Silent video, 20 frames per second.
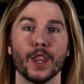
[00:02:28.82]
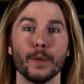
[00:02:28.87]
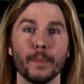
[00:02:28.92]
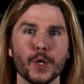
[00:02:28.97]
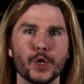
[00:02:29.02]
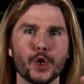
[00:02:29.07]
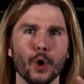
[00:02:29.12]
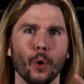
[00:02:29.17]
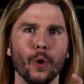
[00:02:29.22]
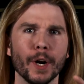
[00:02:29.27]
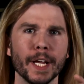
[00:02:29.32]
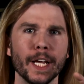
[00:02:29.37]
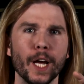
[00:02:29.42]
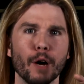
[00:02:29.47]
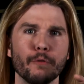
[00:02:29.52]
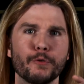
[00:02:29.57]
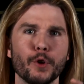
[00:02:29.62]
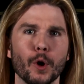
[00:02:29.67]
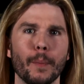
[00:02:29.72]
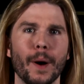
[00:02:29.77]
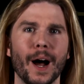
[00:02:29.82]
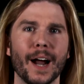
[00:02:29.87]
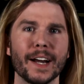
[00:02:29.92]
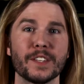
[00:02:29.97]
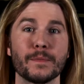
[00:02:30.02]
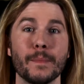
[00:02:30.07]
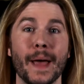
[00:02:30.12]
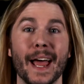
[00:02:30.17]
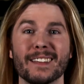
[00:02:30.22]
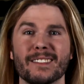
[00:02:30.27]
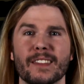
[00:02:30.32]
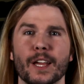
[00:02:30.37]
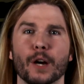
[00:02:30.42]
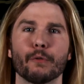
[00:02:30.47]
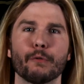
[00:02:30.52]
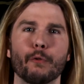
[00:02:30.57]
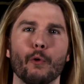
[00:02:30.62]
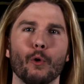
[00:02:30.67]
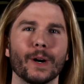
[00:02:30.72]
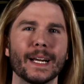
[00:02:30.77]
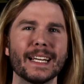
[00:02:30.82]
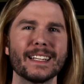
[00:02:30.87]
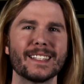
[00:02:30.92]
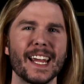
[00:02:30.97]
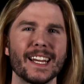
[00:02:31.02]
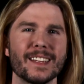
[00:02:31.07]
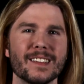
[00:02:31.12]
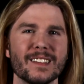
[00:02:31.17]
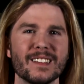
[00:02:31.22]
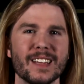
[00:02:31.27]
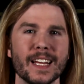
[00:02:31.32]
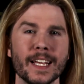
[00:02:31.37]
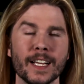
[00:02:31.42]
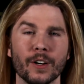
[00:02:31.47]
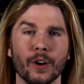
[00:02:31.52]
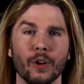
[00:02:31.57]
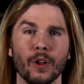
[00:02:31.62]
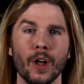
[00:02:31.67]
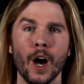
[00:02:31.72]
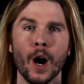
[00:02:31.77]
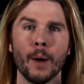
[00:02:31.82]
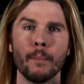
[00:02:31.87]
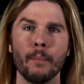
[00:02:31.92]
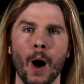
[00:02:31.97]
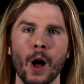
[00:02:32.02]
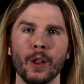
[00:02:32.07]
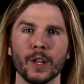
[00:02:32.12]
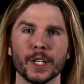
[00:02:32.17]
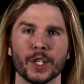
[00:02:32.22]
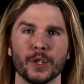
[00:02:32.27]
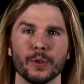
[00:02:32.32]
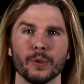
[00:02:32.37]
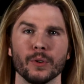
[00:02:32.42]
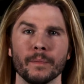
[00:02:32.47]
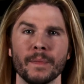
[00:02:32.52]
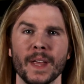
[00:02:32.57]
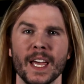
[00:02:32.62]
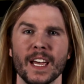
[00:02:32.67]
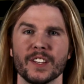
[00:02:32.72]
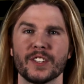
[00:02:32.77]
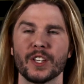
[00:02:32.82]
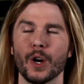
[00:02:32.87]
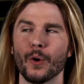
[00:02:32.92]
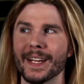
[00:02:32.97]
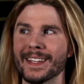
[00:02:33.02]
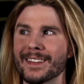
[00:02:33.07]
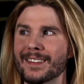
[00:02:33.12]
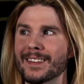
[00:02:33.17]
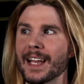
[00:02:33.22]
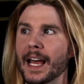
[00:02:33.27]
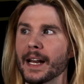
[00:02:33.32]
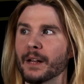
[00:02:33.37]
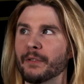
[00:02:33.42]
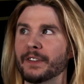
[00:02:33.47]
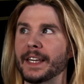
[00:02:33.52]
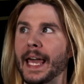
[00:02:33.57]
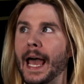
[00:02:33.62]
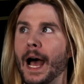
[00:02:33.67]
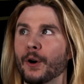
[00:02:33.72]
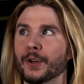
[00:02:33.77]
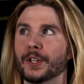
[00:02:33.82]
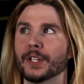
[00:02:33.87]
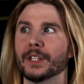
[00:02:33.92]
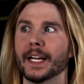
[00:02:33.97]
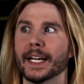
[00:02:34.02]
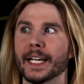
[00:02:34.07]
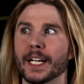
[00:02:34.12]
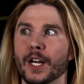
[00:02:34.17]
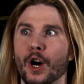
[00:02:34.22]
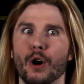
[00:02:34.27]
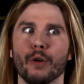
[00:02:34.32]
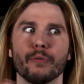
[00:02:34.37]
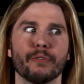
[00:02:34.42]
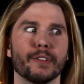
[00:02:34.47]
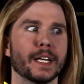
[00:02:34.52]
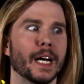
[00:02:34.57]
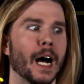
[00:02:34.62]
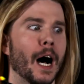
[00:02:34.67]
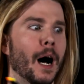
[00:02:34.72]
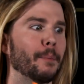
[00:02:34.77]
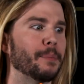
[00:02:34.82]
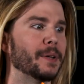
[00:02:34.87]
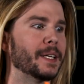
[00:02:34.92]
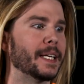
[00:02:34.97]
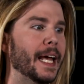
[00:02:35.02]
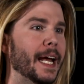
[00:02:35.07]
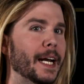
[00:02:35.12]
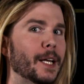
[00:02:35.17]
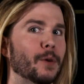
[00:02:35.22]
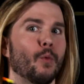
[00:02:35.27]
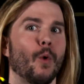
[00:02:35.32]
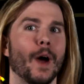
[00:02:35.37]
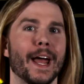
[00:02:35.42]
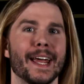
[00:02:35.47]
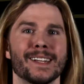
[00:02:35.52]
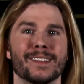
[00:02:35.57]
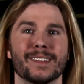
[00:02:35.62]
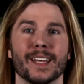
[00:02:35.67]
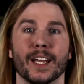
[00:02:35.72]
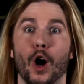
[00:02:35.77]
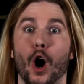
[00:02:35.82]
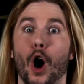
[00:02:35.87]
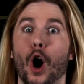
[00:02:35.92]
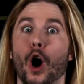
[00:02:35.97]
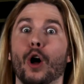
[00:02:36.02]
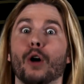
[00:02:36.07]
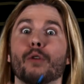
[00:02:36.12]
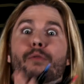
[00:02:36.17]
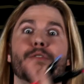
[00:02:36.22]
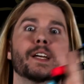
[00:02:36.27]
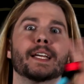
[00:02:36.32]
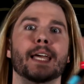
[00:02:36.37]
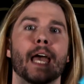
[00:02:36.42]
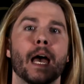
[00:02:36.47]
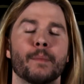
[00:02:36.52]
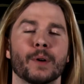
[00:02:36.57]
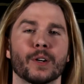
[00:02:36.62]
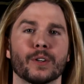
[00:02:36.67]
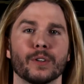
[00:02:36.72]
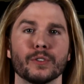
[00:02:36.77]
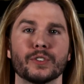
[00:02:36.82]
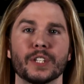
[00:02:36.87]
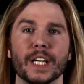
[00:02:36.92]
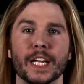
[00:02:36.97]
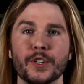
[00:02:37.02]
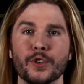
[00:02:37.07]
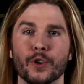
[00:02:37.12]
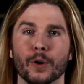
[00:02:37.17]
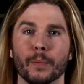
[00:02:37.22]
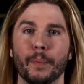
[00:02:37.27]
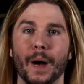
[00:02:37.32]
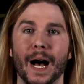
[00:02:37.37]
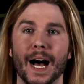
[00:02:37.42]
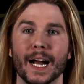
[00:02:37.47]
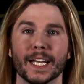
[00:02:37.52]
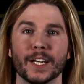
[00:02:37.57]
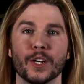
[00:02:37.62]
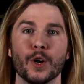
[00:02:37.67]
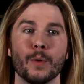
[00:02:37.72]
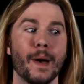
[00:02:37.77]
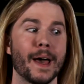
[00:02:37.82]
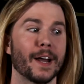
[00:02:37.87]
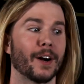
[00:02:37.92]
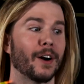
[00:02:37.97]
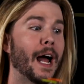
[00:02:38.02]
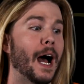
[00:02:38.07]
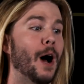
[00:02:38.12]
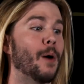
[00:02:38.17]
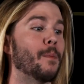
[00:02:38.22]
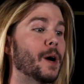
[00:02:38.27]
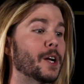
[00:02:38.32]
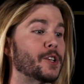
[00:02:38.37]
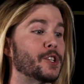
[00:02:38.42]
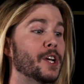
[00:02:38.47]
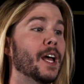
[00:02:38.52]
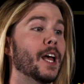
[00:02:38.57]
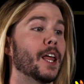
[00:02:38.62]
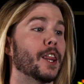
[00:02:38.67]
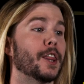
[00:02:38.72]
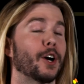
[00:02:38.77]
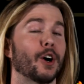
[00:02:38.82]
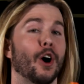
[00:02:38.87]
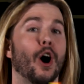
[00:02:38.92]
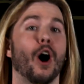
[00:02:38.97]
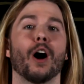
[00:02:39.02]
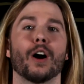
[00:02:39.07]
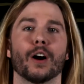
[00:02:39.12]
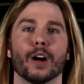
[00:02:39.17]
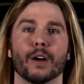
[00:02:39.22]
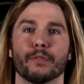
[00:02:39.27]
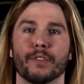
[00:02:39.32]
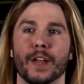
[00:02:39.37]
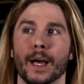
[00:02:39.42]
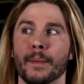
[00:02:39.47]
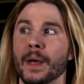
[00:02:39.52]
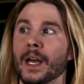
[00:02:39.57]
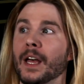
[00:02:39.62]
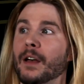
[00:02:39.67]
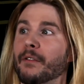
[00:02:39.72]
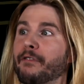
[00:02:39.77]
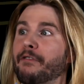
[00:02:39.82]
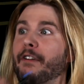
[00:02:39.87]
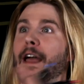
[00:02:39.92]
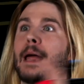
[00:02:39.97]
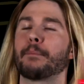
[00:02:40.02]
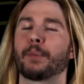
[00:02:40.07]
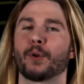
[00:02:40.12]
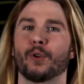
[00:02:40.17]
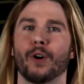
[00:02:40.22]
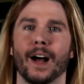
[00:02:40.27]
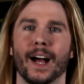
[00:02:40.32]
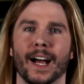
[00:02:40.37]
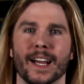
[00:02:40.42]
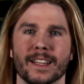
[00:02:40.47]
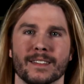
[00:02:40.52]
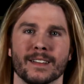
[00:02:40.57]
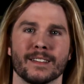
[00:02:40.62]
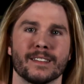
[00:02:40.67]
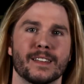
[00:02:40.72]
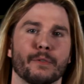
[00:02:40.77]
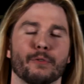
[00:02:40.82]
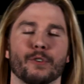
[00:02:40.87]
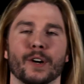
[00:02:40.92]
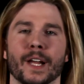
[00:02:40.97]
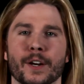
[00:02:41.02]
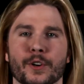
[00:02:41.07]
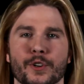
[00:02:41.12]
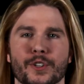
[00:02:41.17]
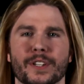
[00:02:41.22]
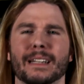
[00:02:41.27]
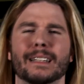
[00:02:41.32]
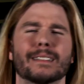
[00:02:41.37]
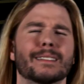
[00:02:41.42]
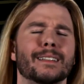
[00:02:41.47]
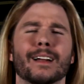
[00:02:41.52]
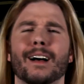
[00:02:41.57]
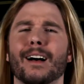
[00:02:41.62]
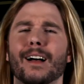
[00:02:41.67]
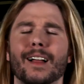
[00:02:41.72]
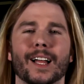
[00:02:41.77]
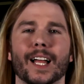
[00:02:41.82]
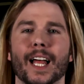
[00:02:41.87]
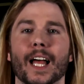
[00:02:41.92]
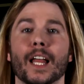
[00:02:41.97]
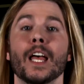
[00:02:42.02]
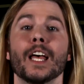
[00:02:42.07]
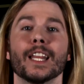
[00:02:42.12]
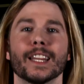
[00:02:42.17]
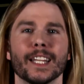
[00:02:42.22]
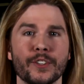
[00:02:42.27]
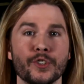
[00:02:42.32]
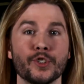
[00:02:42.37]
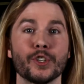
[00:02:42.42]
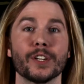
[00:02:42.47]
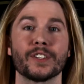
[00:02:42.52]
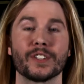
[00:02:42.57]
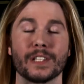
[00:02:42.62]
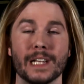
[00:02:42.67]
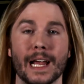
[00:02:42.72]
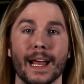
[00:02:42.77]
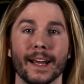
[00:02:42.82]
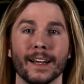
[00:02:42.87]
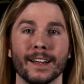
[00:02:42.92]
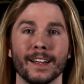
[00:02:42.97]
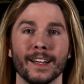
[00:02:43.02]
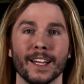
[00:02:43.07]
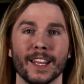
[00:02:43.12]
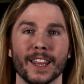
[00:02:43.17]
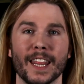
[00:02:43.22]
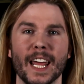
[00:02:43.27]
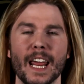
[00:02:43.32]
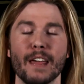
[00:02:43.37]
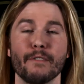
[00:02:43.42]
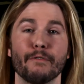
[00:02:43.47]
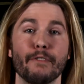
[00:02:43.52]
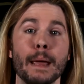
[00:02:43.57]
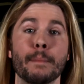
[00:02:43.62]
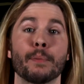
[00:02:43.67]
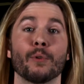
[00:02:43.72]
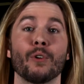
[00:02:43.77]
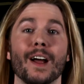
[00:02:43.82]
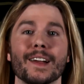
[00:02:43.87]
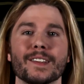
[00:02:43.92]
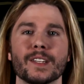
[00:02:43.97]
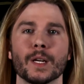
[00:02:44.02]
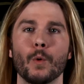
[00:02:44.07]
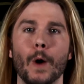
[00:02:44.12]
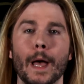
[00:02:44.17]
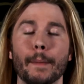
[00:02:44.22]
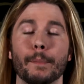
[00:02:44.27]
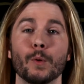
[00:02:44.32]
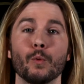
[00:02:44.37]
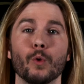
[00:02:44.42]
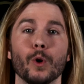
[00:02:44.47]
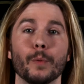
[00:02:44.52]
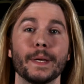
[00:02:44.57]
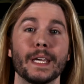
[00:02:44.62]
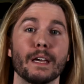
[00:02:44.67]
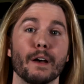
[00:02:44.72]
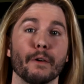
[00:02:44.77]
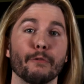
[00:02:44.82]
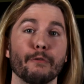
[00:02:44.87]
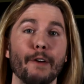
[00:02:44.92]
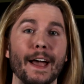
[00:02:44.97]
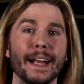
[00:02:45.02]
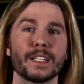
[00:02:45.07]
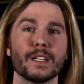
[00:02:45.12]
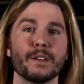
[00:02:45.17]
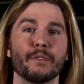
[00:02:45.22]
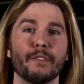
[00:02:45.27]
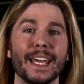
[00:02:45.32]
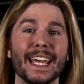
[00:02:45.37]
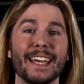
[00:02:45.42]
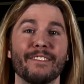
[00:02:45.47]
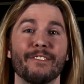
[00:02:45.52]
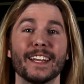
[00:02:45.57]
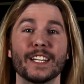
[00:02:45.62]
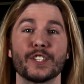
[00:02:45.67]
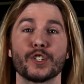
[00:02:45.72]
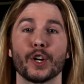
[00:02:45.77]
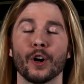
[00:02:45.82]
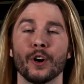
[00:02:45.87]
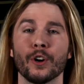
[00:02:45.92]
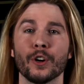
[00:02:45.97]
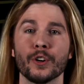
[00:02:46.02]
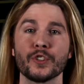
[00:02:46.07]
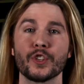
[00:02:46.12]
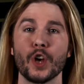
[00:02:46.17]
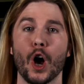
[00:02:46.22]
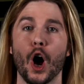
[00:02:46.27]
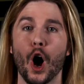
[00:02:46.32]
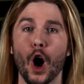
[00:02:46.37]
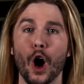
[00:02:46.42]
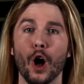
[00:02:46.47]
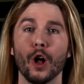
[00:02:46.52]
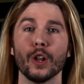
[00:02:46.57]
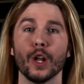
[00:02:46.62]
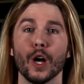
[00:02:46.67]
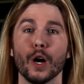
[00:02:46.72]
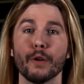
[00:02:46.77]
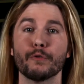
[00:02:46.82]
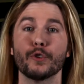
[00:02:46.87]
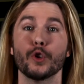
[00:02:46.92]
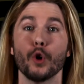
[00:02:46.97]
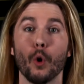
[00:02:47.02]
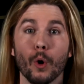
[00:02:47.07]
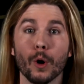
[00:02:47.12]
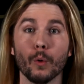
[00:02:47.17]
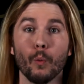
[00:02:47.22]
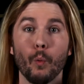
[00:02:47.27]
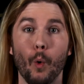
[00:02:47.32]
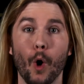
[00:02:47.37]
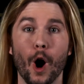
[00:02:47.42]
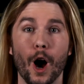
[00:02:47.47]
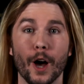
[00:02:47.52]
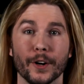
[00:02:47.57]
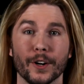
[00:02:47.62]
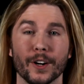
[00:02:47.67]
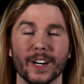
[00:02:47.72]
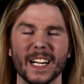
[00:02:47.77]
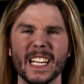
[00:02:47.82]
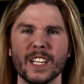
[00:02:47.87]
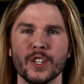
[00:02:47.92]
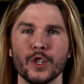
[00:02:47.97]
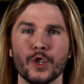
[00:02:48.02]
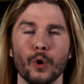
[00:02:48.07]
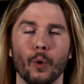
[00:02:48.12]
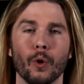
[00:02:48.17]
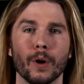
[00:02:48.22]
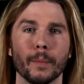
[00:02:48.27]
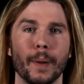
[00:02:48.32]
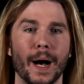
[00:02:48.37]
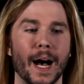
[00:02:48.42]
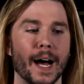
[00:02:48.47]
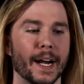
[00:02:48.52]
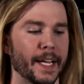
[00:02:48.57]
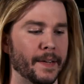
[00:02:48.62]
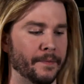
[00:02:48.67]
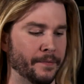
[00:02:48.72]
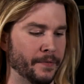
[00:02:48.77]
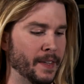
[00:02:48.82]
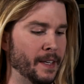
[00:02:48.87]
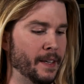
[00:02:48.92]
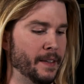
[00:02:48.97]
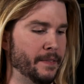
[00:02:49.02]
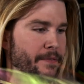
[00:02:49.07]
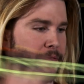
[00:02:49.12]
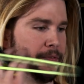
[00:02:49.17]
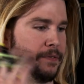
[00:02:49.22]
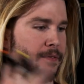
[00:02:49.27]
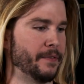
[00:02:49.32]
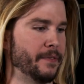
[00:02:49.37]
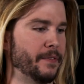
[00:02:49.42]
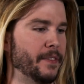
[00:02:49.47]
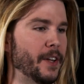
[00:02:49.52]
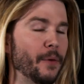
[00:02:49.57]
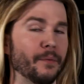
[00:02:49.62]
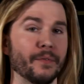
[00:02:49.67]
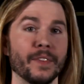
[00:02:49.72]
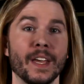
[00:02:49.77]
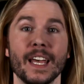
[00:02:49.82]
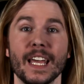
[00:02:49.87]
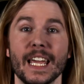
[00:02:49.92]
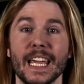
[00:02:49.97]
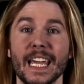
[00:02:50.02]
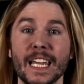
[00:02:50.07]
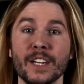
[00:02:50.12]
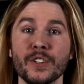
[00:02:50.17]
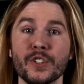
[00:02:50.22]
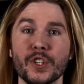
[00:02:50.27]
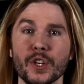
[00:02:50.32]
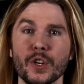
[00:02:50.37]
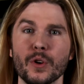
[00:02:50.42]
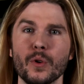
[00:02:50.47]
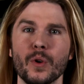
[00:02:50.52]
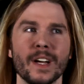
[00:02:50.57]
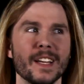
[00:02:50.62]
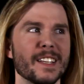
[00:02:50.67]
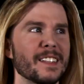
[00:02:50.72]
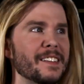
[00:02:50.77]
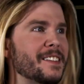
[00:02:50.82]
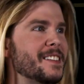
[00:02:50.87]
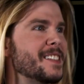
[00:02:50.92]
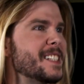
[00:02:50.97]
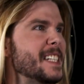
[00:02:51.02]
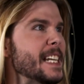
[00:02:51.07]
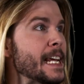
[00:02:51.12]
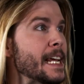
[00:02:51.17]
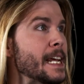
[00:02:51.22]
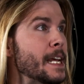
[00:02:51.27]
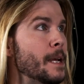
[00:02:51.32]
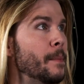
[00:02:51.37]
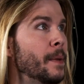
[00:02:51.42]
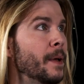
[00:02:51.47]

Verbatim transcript: The majority of your body's mass, therefore, is a single molecule. So instead of calculating all of the complicated ways that all of the chemicals in your body, no matter how much there are of them, vaporize and different energies and all that, let's just say that a vaporizing weapon will be effective if it turns all of your water in your body, into steam.